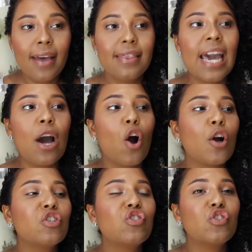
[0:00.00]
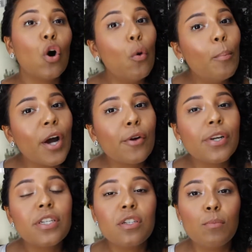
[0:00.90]
They are so
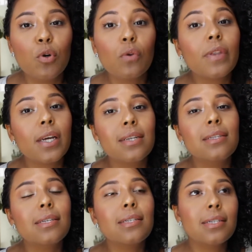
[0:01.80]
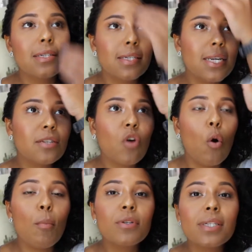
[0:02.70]
buttery smooth. The consistency is
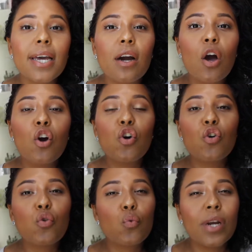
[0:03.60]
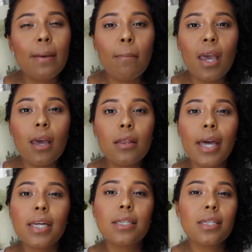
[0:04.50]
almost like creamy,
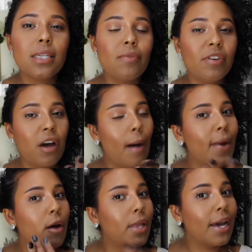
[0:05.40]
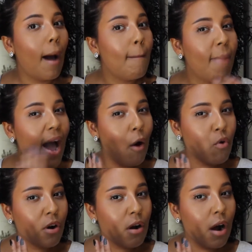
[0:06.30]
like it doesn't even come out like a
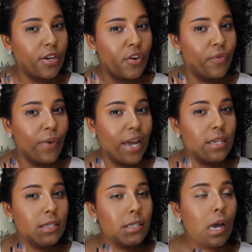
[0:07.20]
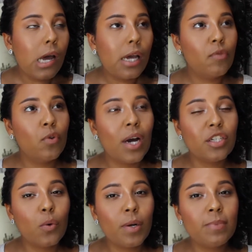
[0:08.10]
powder on your face, if you guys
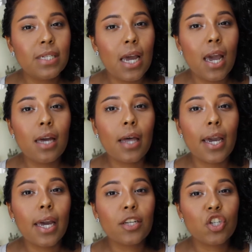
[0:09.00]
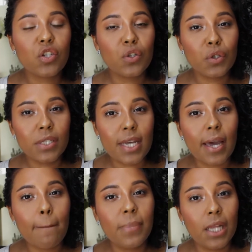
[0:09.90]
know what I'm saying. Like it just looks like
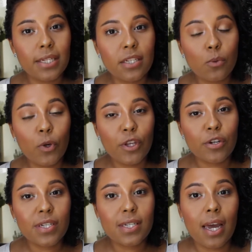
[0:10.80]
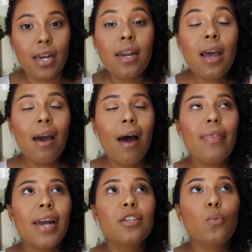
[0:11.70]
it blends in with your skin, and
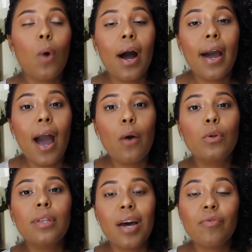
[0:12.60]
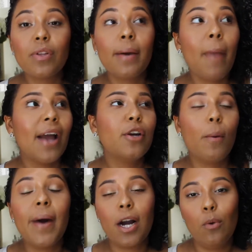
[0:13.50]
that is why I will never, like, I
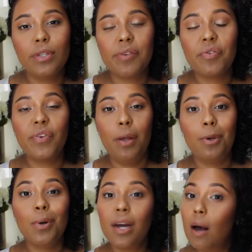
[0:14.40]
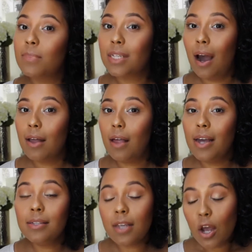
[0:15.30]
know BECCA will never fail me when it comes to
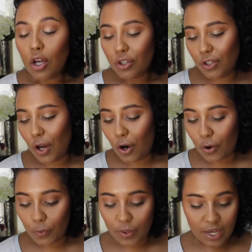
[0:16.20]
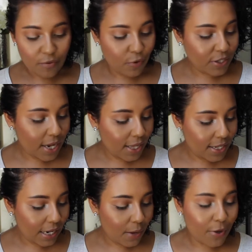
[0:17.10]
highlights. So the first
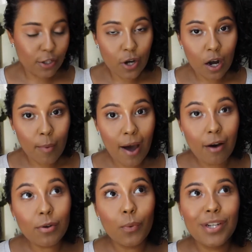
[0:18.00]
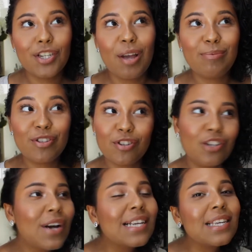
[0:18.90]
highlight that I want to talk about, which I'm sure
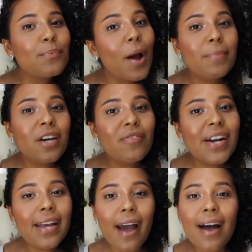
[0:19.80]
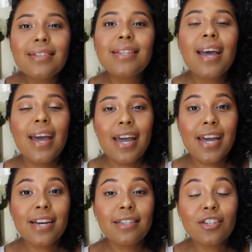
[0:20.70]
you guys can probably already guess,
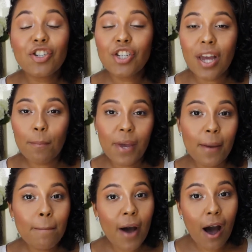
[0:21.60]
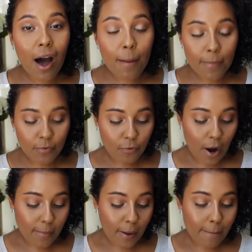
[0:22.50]
is Champagne Pop
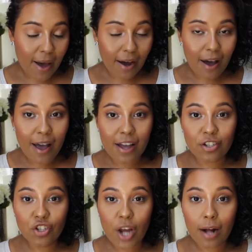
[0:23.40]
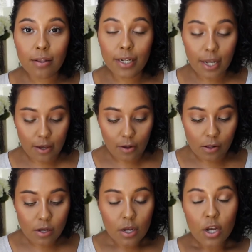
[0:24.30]
from BECCA and Jaclyn
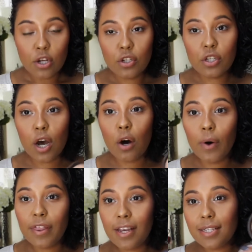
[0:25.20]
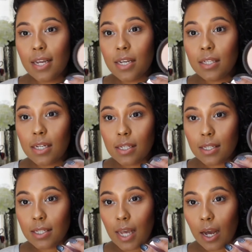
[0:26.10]
Hill. So this is the
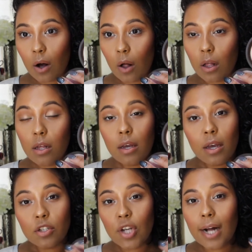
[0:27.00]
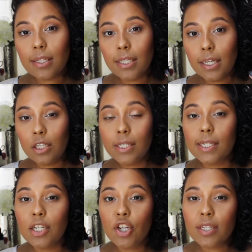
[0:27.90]
single. Jaclyn Hill
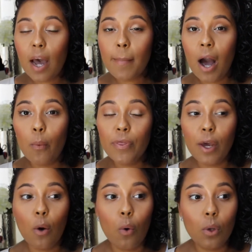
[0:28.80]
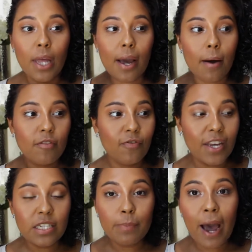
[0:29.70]
did just come out with a whole like
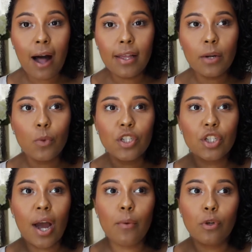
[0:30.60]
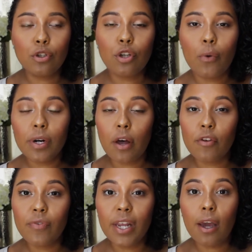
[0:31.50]
face palette, which I will show in
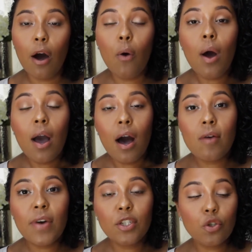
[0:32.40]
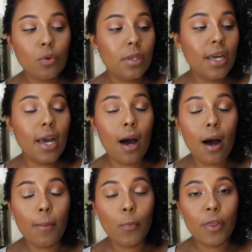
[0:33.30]
another video eventually
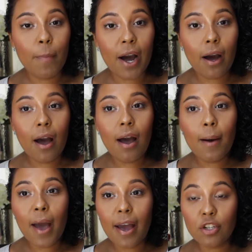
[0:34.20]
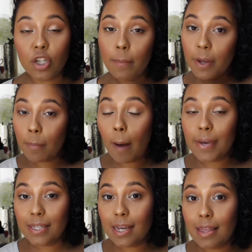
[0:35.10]
with BECCA, and Champagne
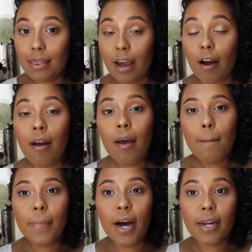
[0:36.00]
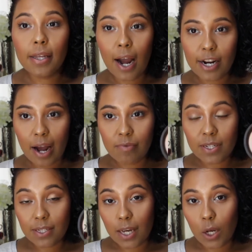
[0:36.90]
Pop is in there, but I have
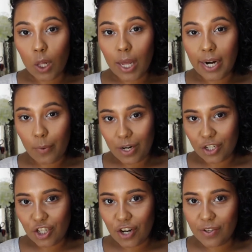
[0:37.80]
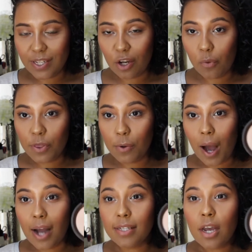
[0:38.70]
the single and I wanted to share the single with you
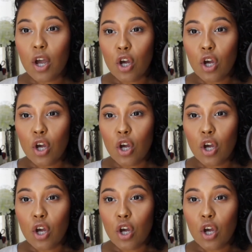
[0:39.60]
guys.